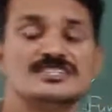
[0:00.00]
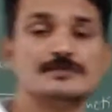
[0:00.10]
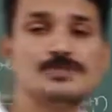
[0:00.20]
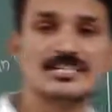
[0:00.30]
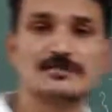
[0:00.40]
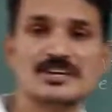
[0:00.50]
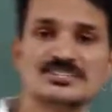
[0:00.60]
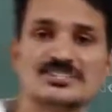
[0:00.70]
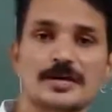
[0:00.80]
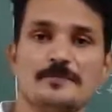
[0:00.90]
C++
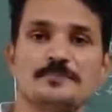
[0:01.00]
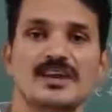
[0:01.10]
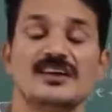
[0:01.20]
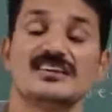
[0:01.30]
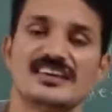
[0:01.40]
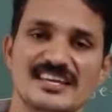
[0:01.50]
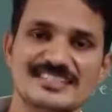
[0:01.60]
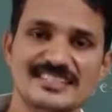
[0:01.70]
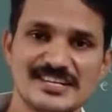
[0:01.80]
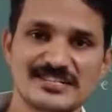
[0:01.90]
is a
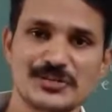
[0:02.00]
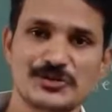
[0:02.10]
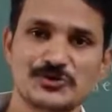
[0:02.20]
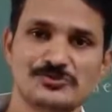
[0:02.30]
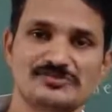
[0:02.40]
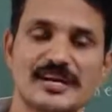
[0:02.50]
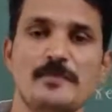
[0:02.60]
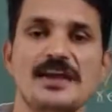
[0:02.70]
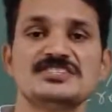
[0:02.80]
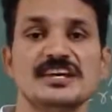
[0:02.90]
case sensitive. That
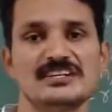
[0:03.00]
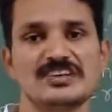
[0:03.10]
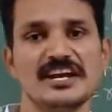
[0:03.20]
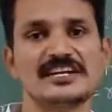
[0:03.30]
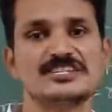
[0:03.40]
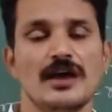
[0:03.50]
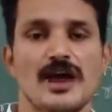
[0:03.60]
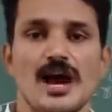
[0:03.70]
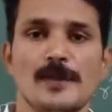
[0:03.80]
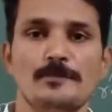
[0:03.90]
means it treats
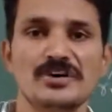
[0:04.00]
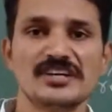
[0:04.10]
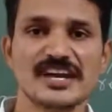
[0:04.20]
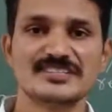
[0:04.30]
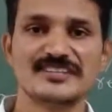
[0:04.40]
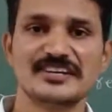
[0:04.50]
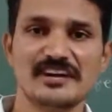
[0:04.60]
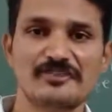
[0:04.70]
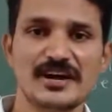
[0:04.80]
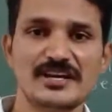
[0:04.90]
uppercase as a
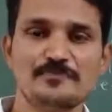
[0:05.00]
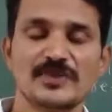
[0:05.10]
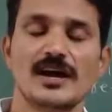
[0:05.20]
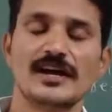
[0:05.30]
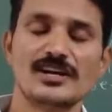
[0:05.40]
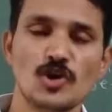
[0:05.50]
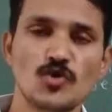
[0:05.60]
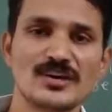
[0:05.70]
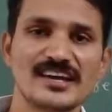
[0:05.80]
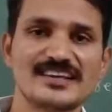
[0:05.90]
different and
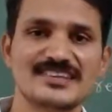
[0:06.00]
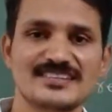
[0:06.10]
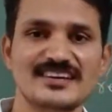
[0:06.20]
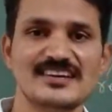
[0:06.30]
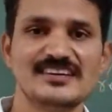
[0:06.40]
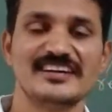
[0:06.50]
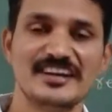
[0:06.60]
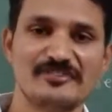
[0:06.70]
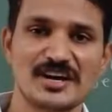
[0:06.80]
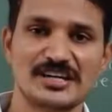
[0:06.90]
lowercase as a
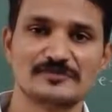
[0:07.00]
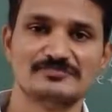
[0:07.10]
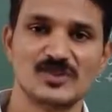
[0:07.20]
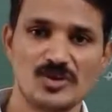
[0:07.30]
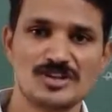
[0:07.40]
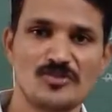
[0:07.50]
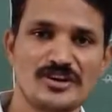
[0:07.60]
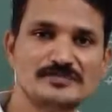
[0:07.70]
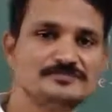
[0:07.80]
different. What the point?